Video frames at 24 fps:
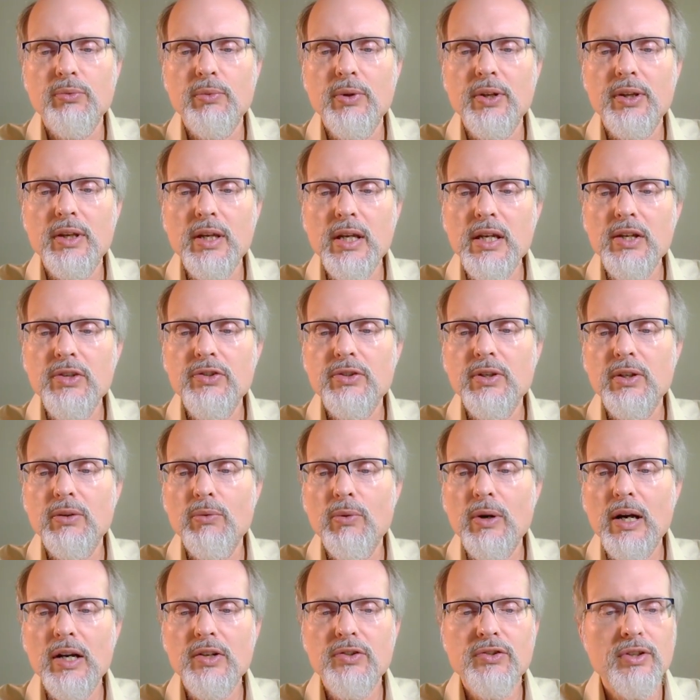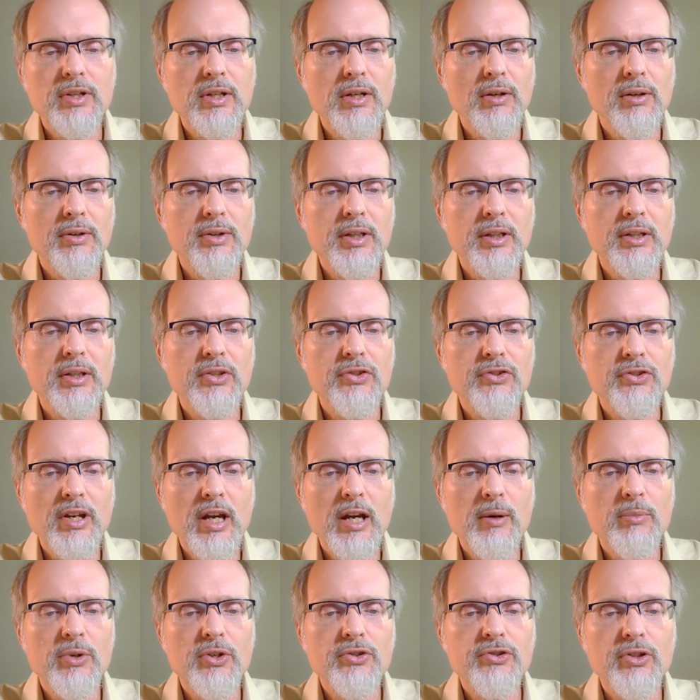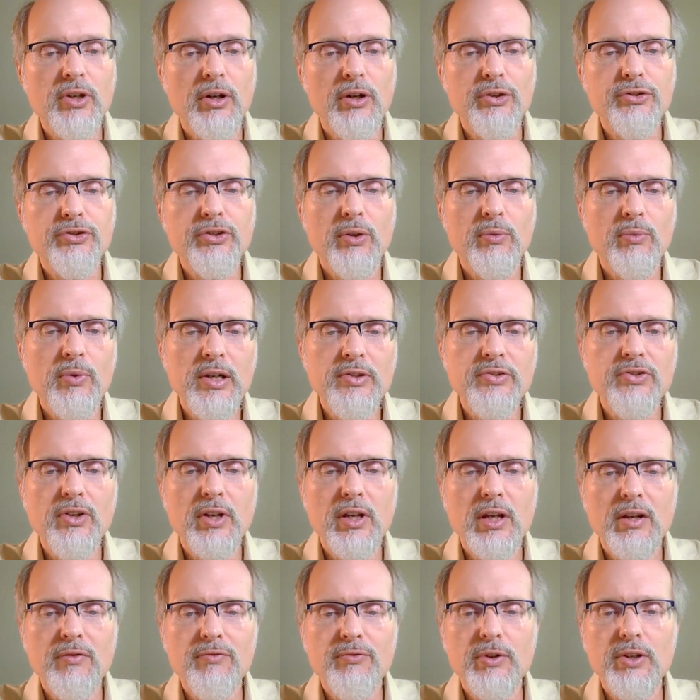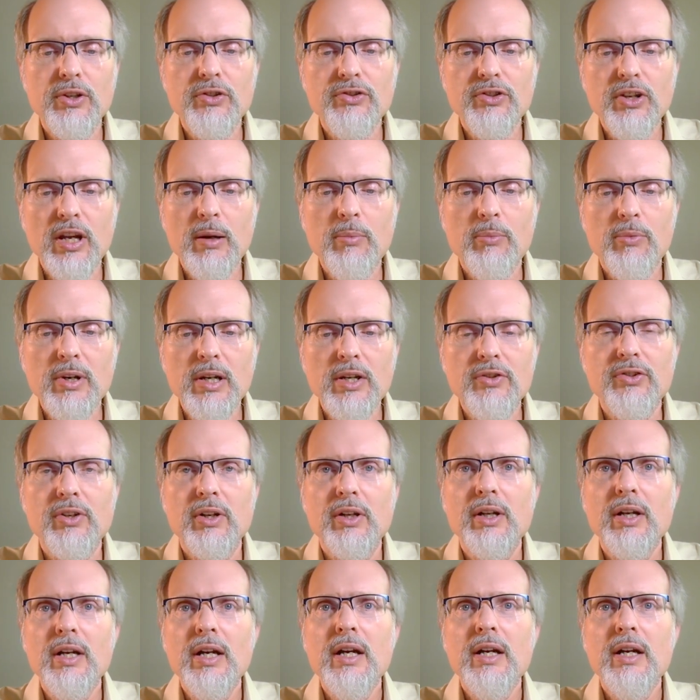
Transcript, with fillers: with East and West yielding the same results, and once again for the same reason.